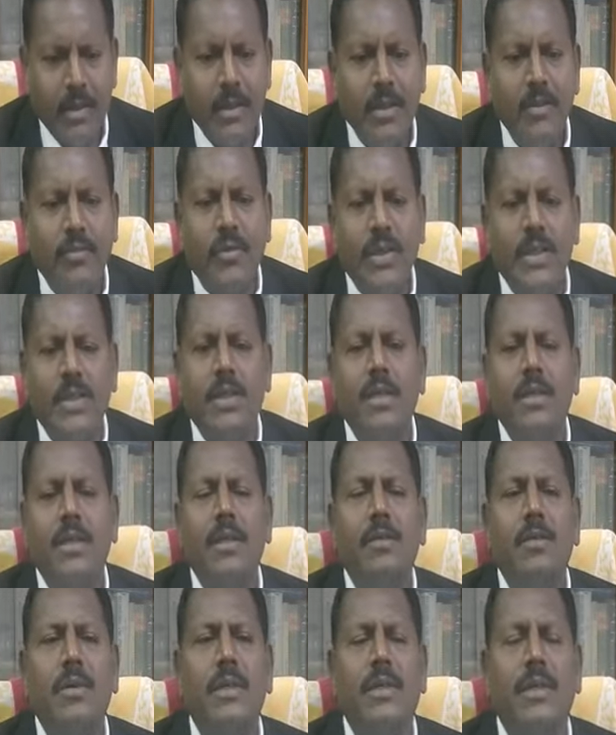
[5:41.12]
The first
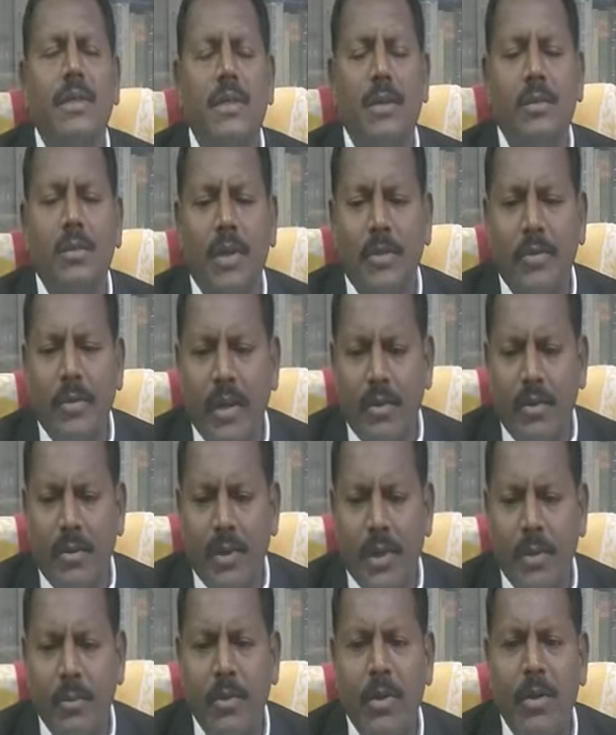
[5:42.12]
reservations by way of
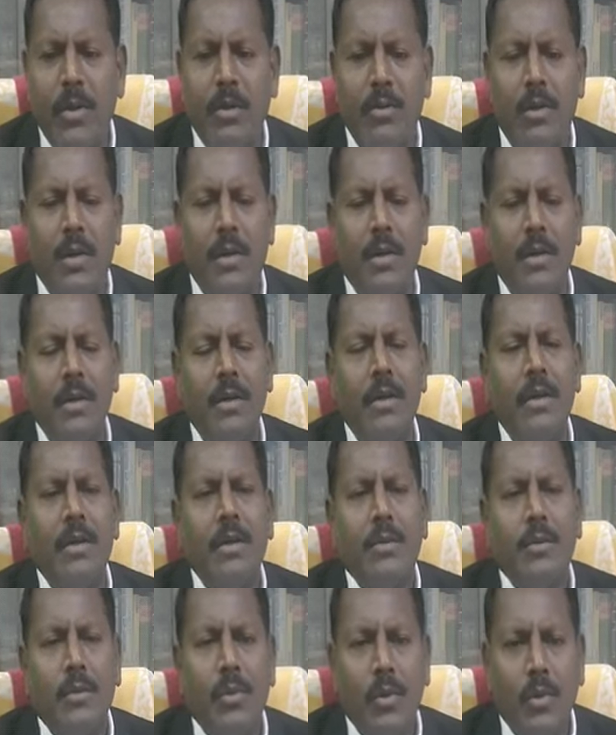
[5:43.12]
communal award,
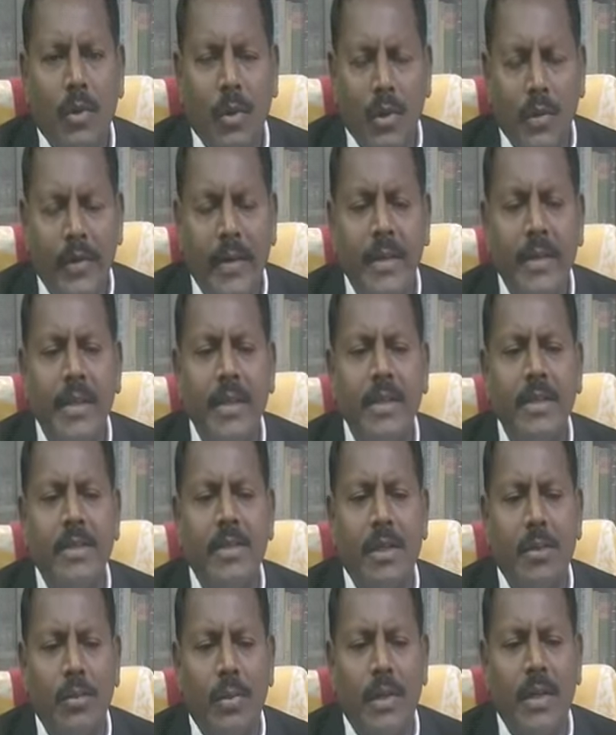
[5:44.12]
providing
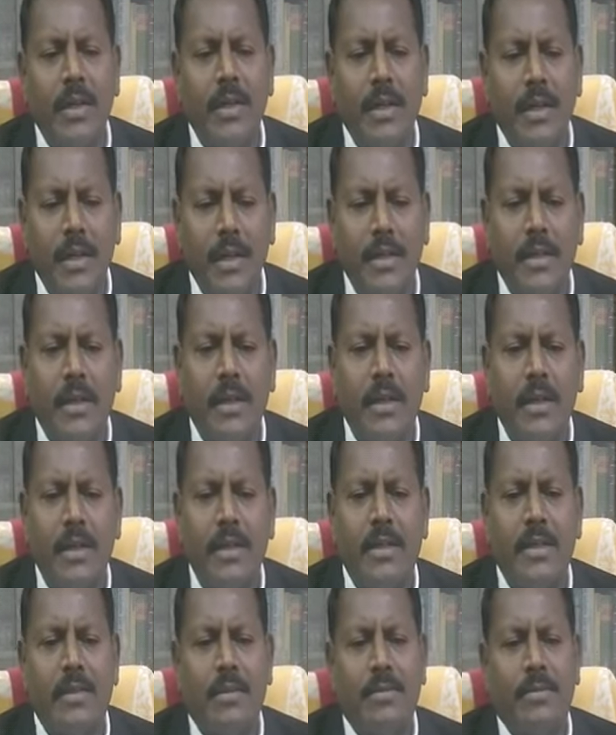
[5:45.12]
separate
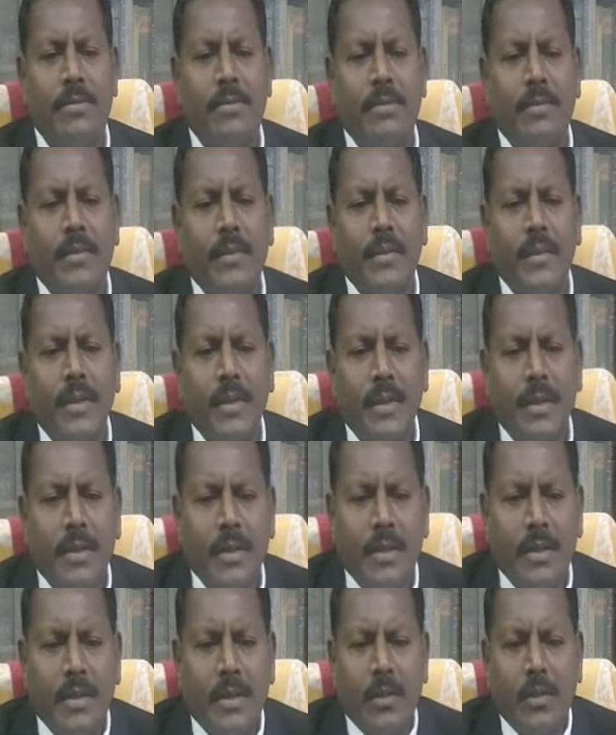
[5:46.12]
electorates
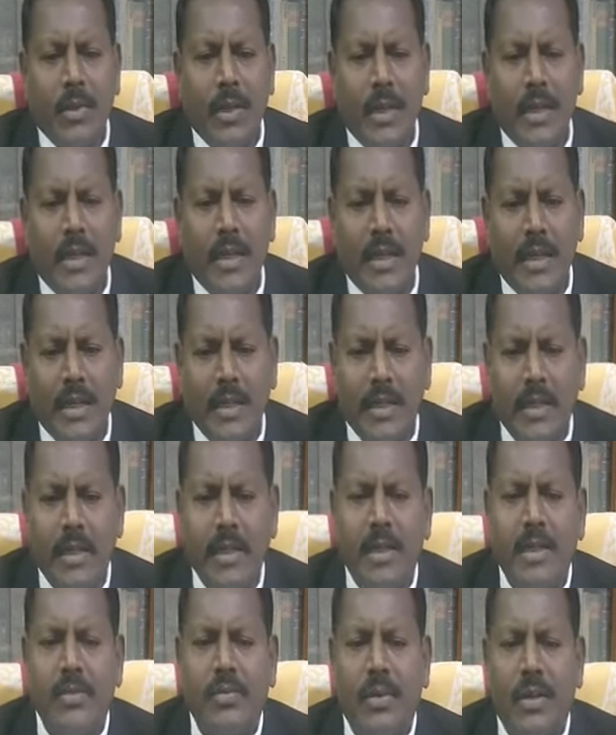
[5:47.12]
separate
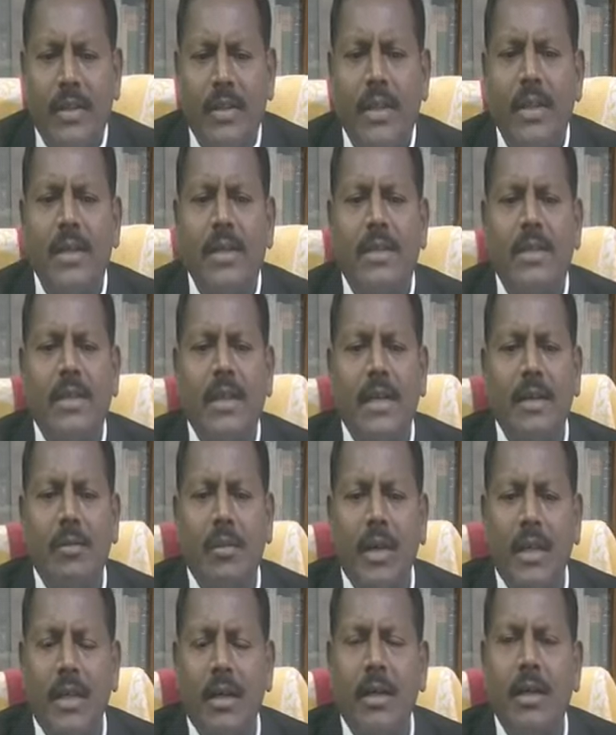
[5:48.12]
electorates for Dalits and
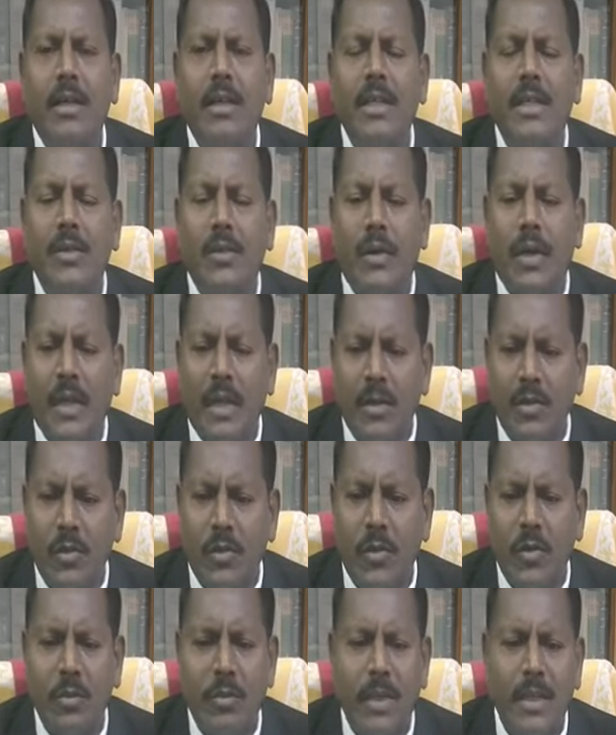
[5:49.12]
minorities were
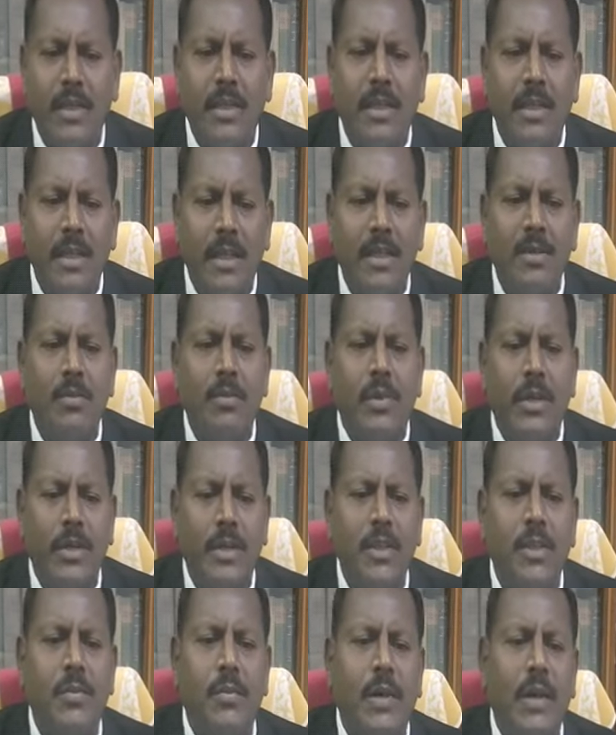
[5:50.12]
announced by the then
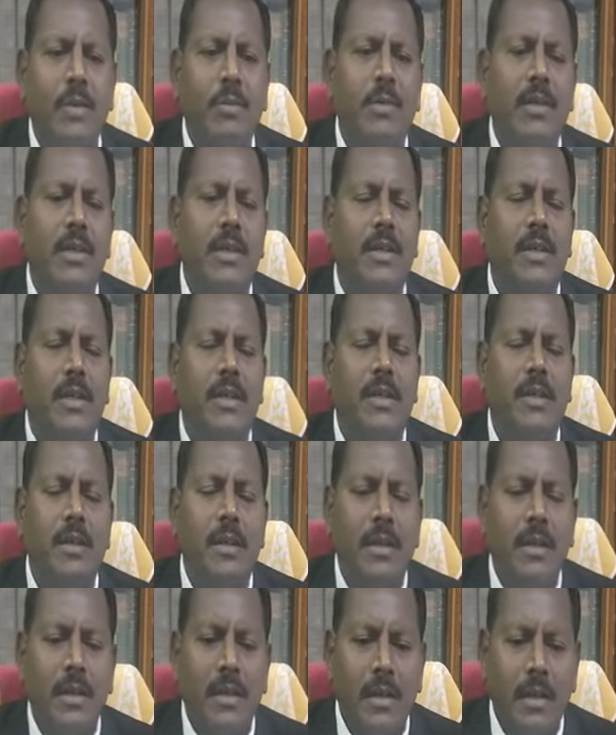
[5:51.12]
British Prime Minister
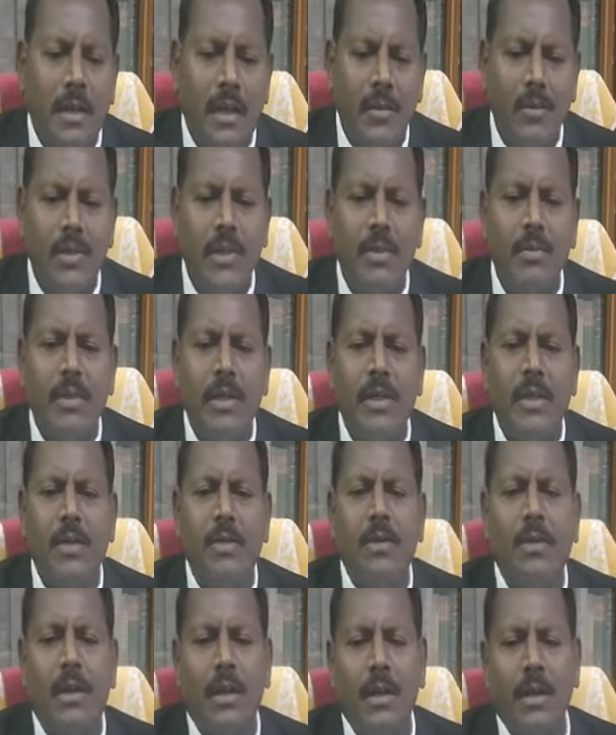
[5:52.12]
Ramsay
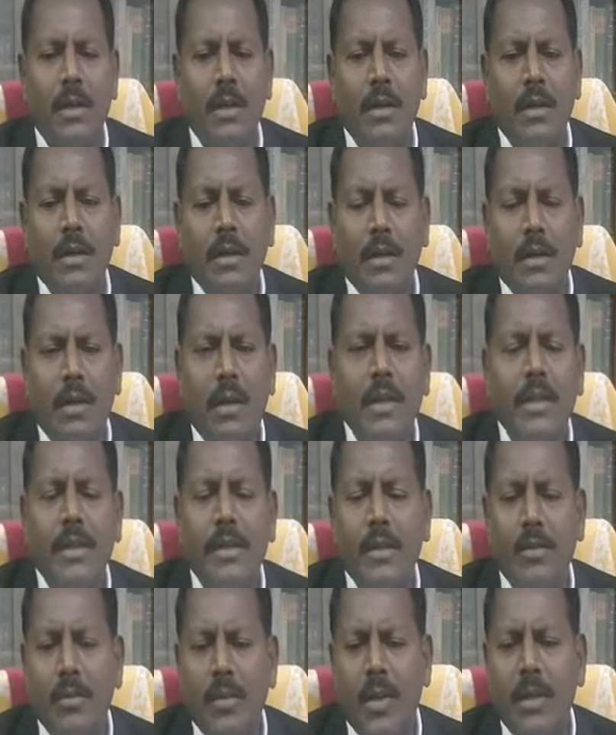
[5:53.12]
MacDonald on the
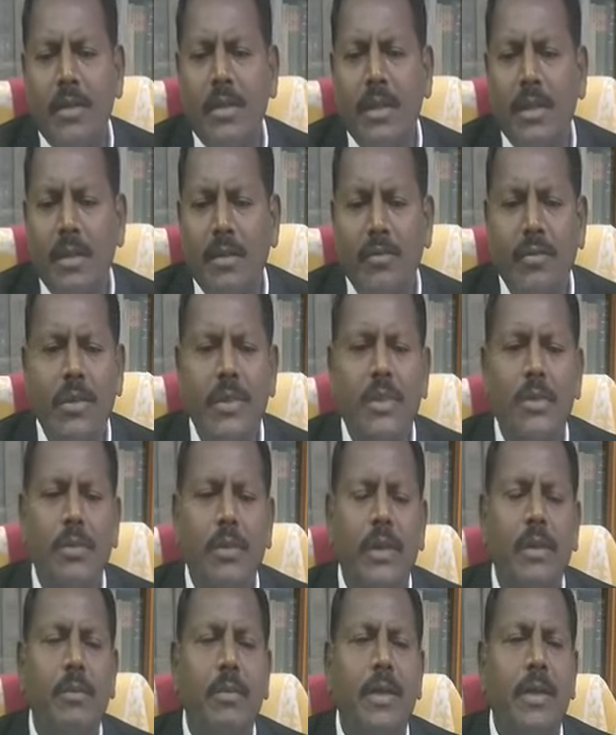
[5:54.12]
demands and efforts
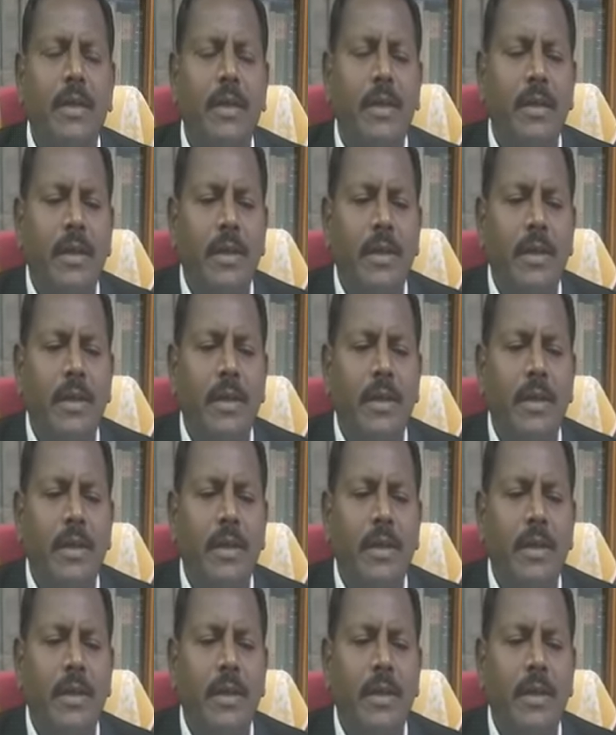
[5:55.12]
made by